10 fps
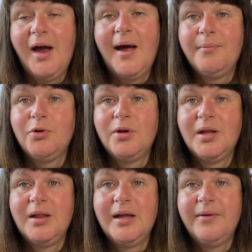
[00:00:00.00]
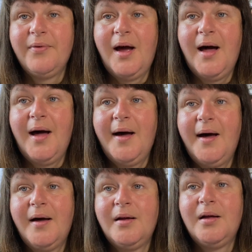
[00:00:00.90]
I'm going to leave a
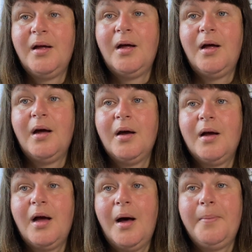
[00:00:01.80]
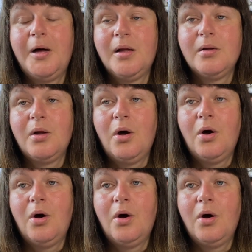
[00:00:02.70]
couple
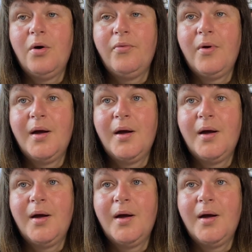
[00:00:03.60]
of